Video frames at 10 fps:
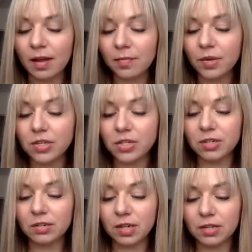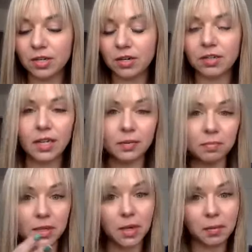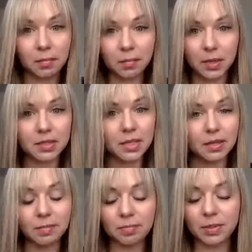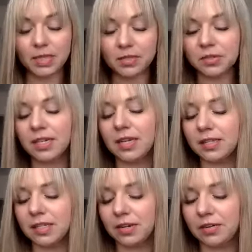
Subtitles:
which in turn can become a potential stylist later,